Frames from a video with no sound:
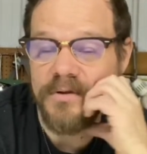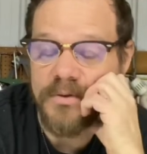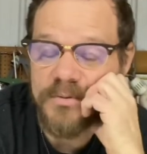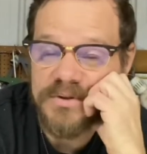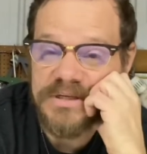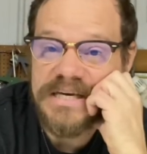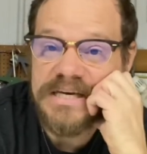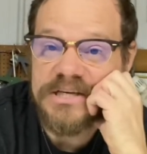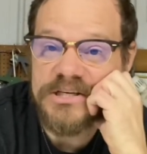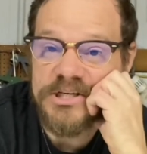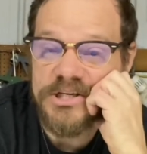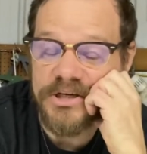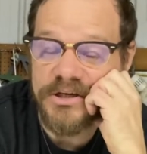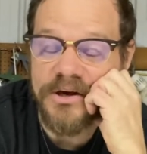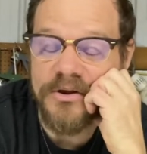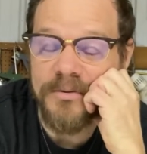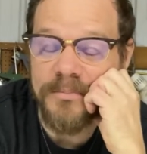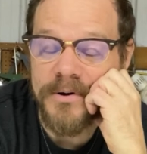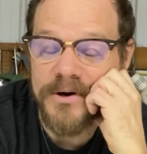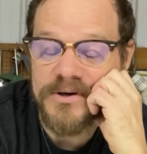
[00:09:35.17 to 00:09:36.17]
teach
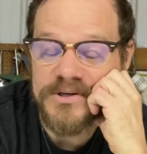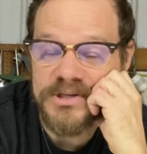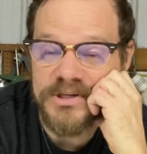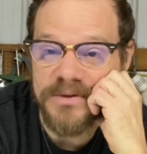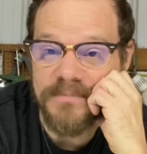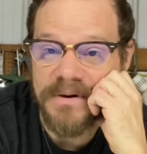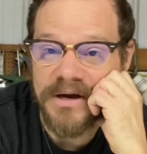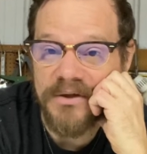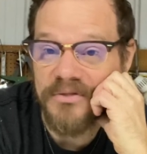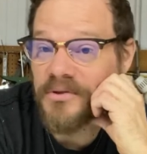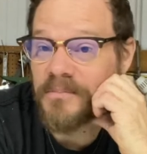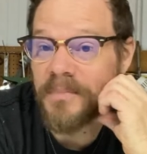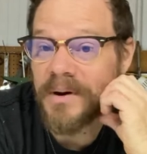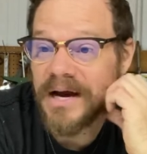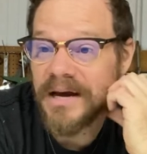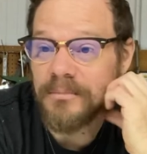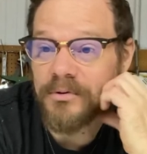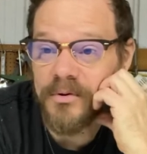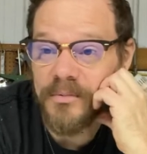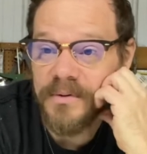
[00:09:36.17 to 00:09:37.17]
another person about the
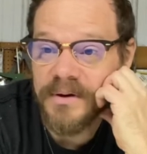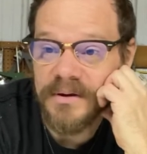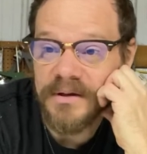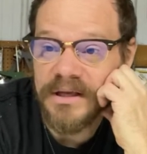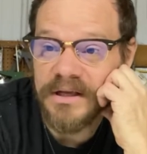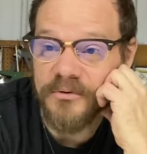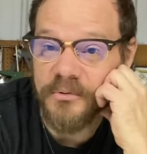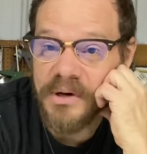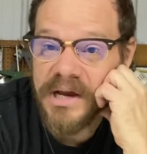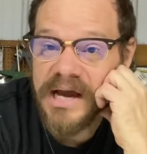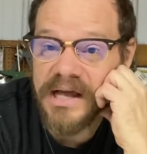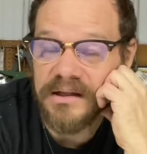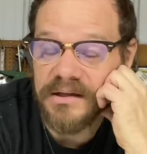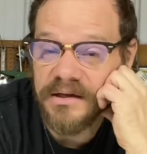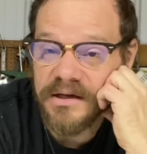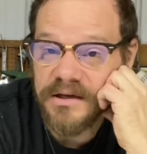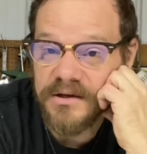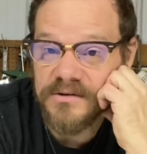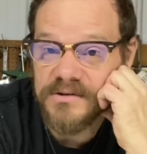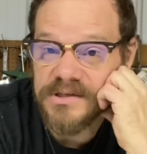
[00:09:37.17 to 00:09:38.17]
Bible, but in
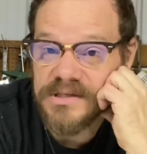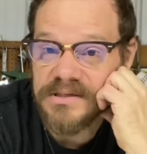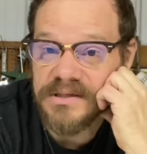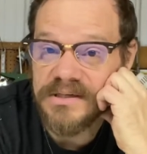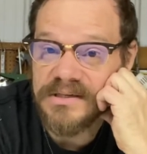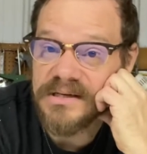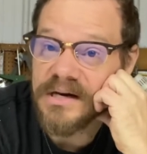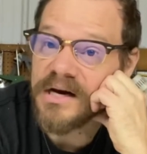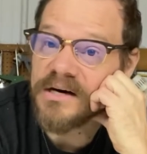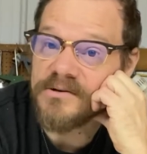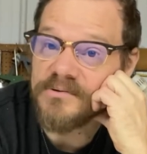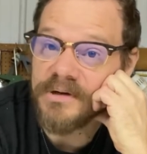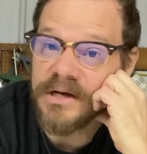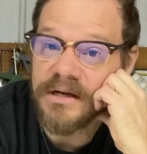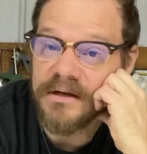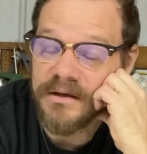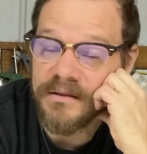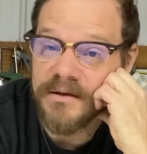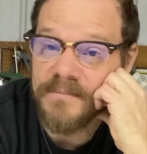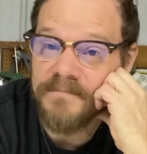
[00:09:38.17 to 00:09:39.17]
reality, you're just
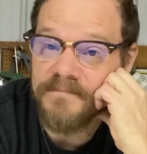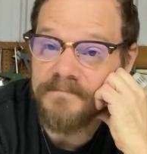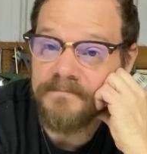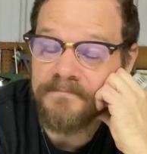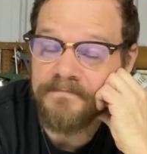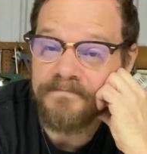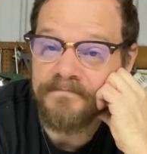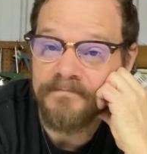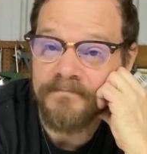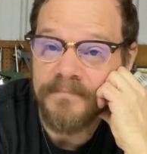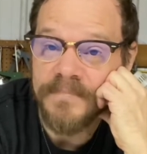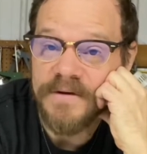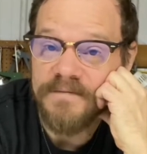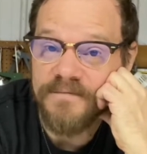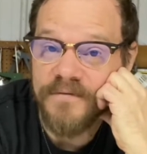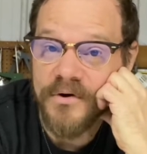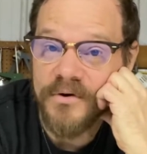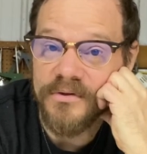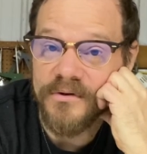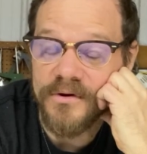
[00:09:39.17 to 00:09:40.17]
indoctrinating them
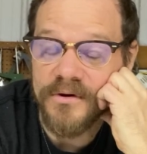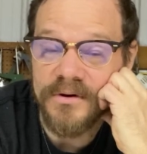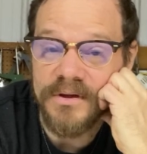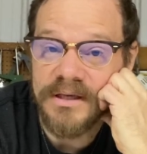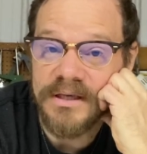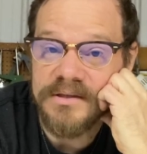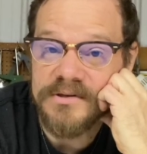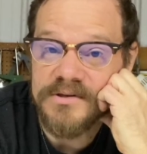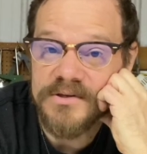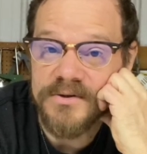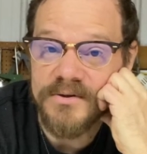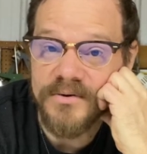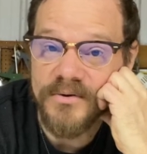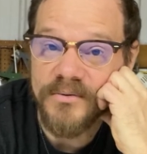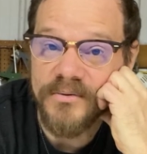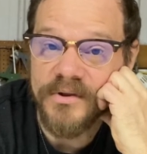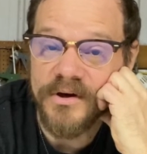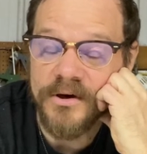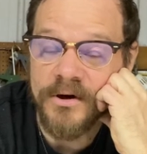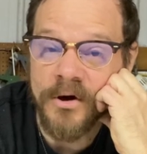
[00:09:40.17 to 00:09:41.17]
further
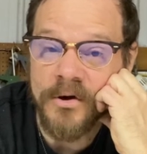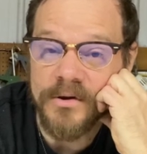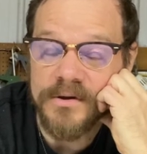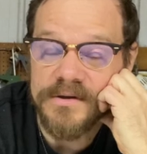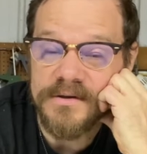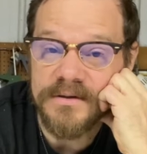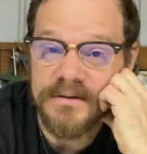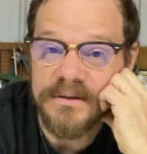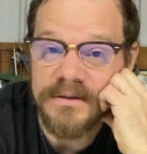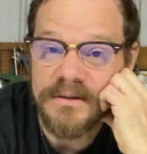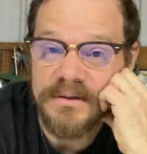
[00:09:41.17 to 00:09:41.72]
into the cult.